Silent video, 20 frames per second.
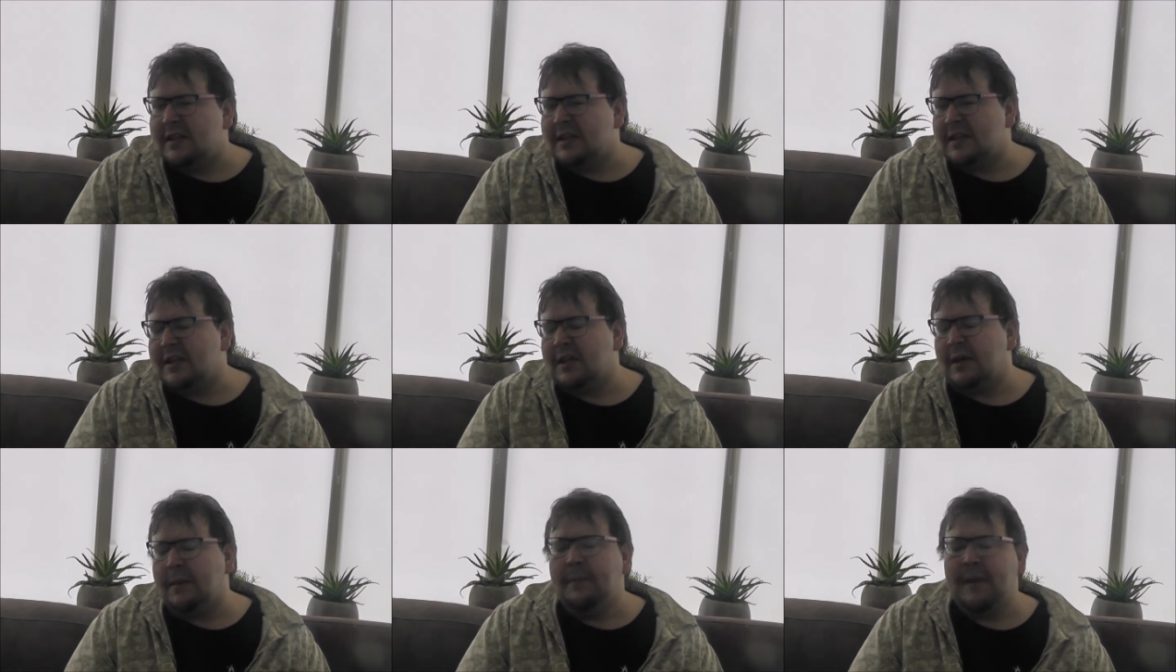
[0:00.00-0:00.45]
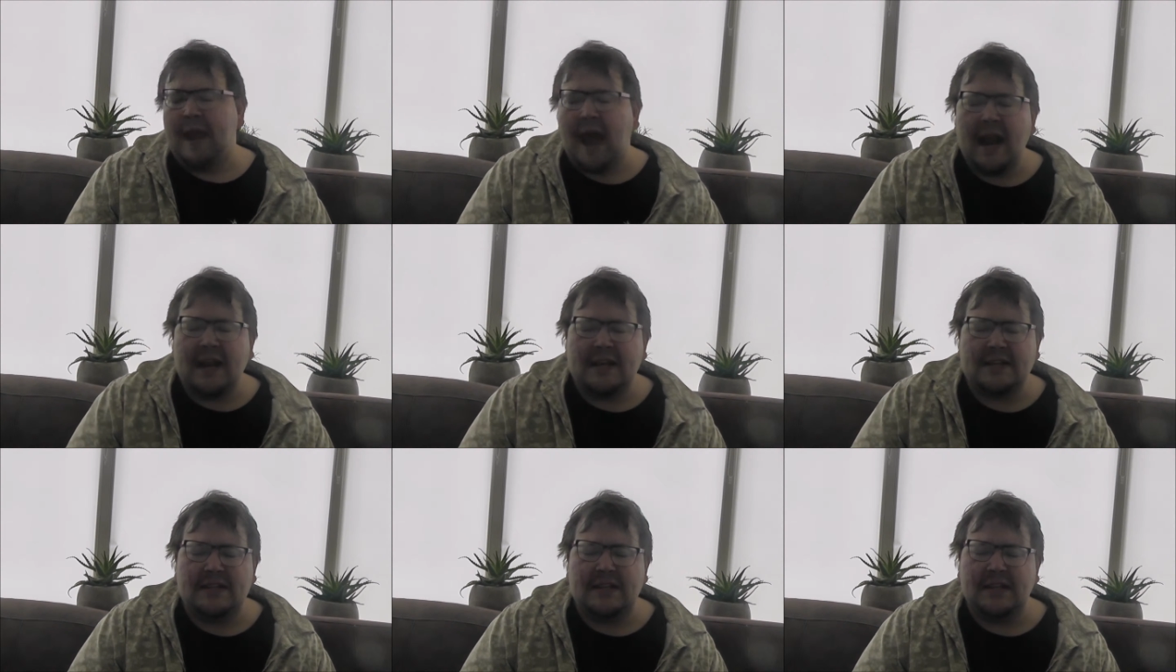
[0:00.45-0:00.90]
the
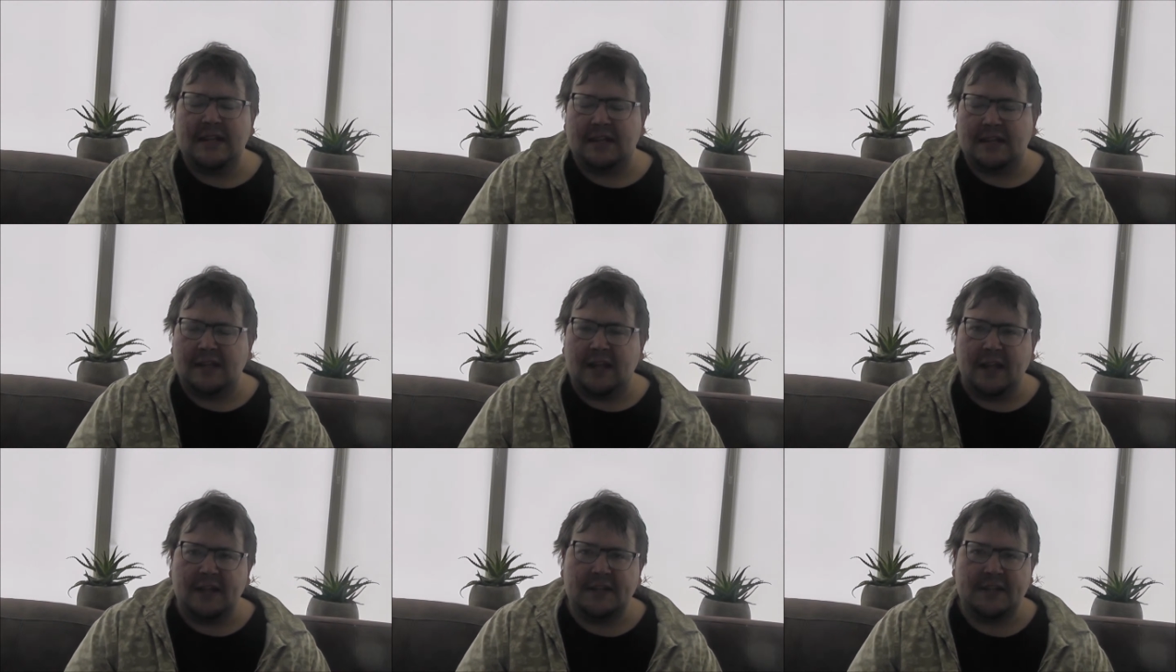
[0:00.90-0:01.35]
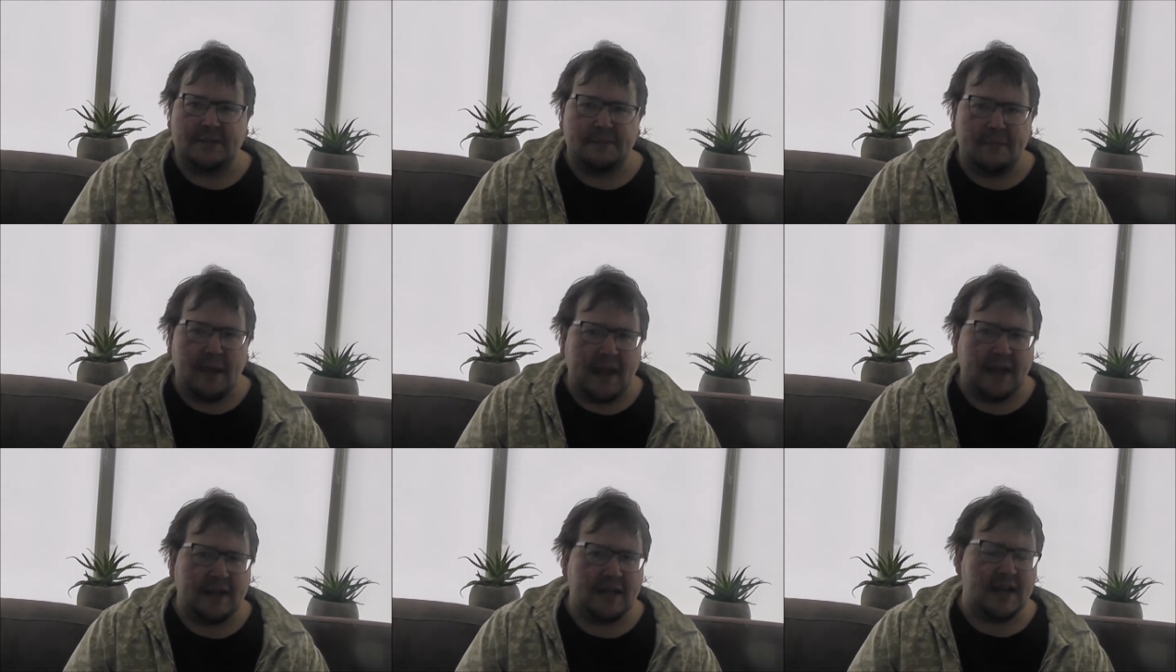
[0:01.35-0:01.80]
analogy I'd like to
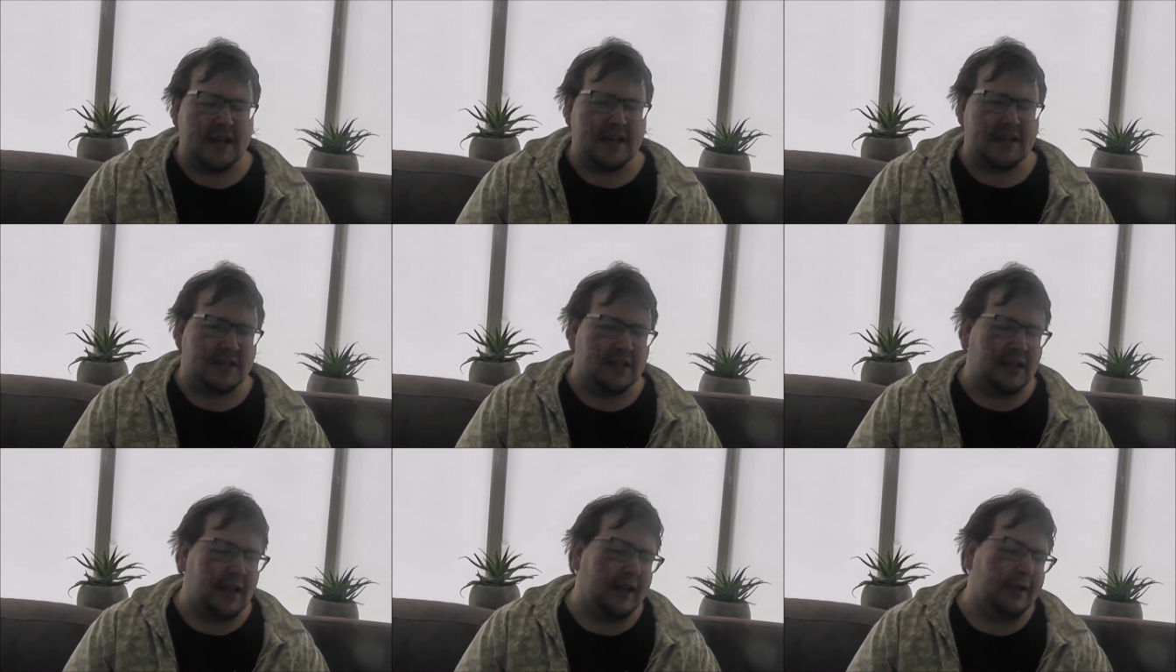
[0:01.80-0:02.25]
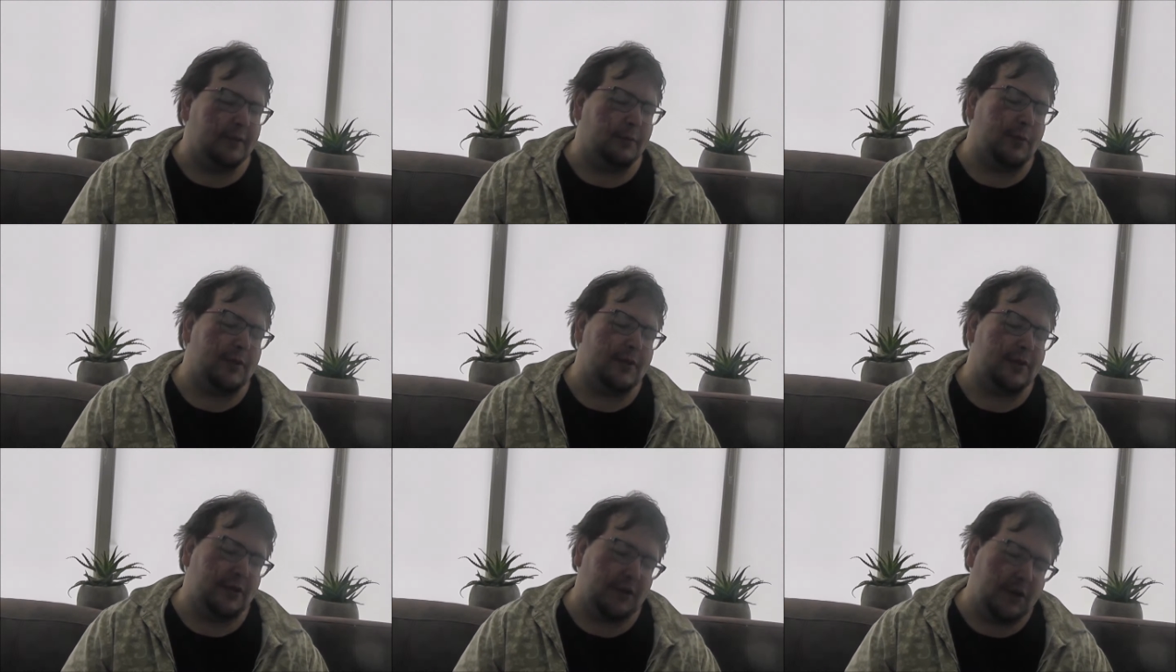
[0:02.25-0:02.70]
make is like
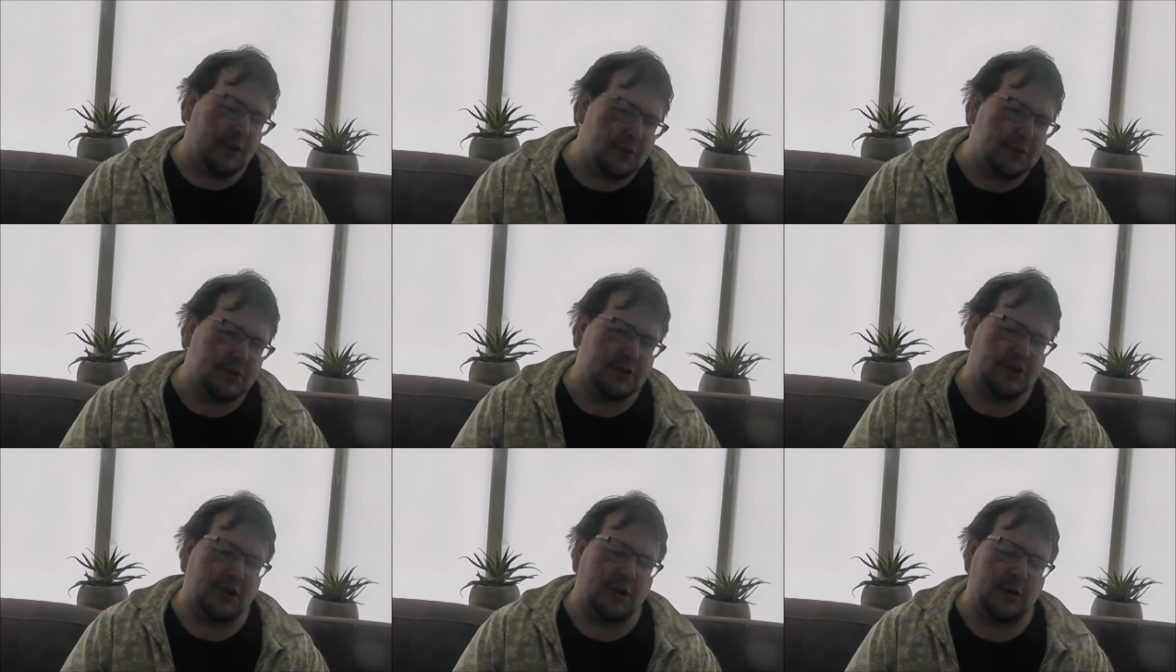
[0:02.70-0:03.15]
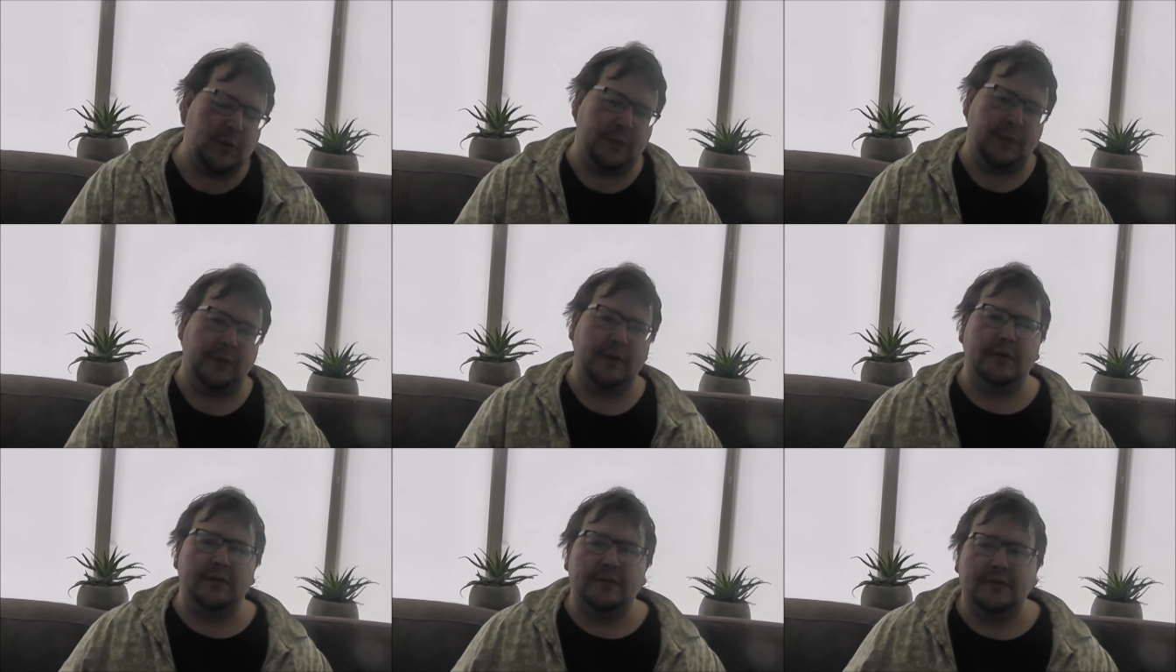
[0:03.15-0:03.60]
with YouTube.